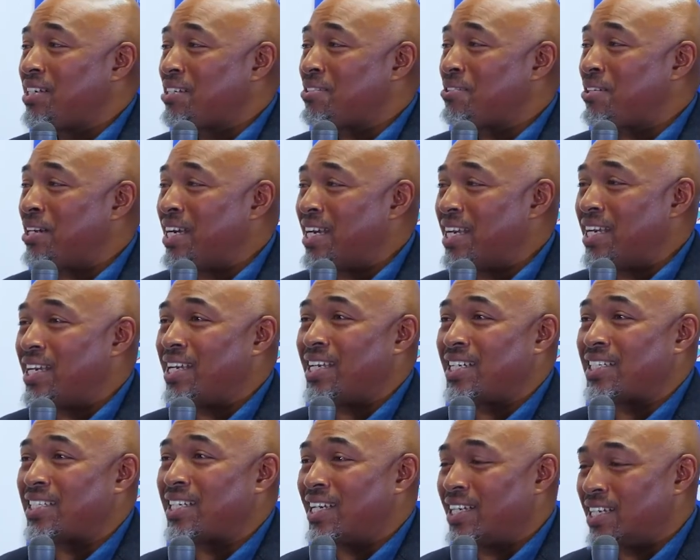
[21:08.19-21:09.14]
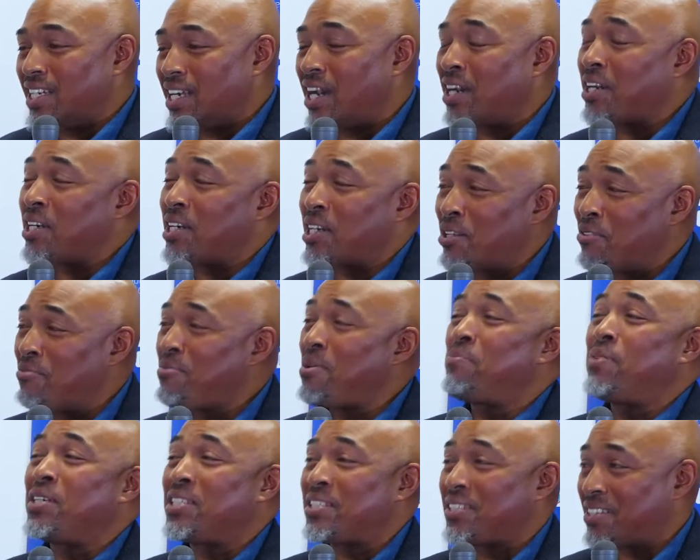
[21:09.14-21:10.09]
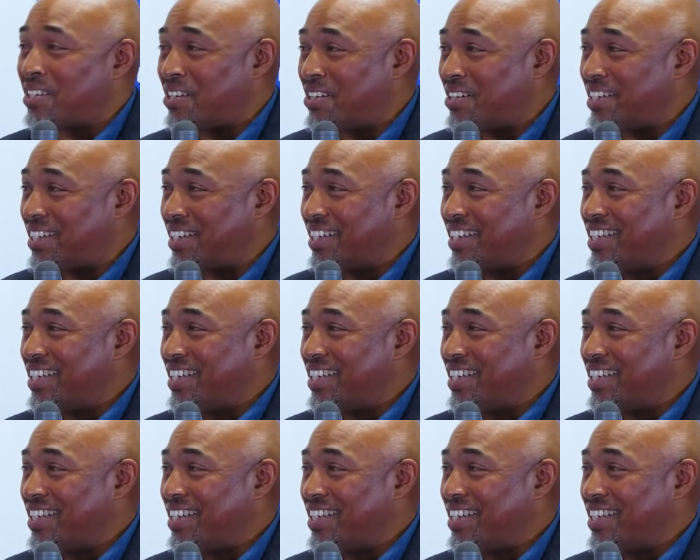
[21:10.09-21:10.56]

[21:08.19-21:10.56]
right, he said, I'm going to give you my business card,